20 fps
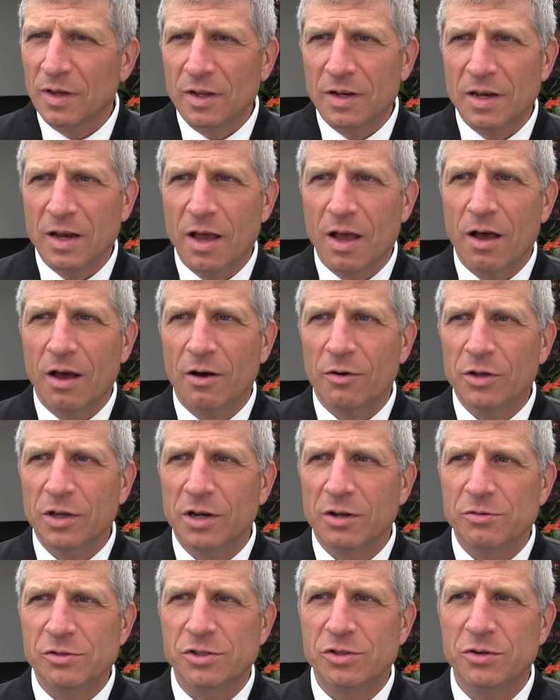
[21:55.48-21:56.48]
No,
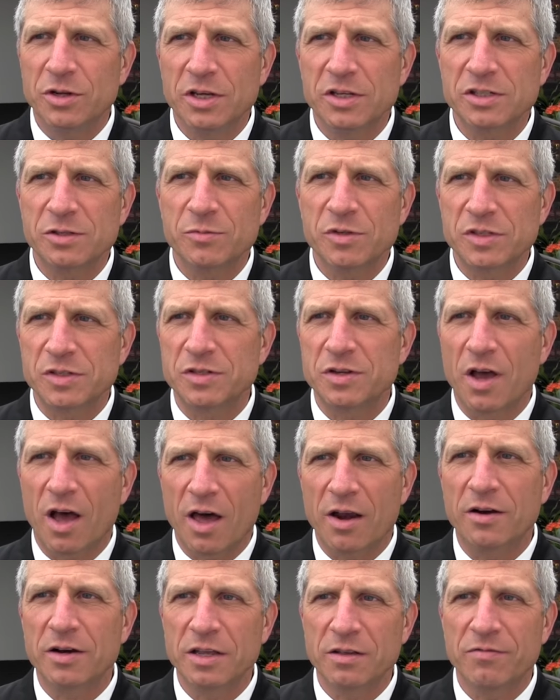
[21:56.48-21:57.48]
Judaism is
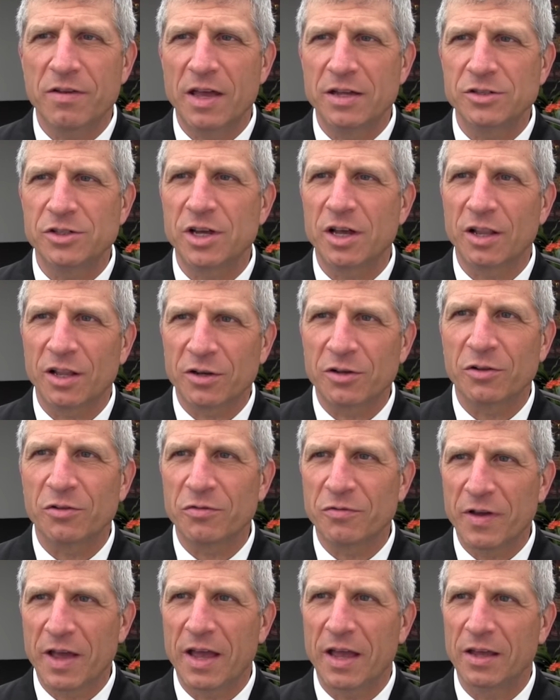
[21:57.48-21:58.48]
not an evangelical
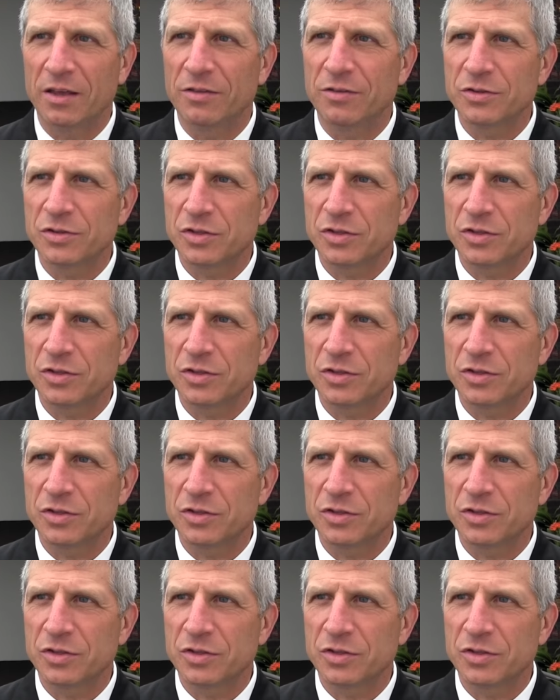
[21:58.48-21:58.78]
faith.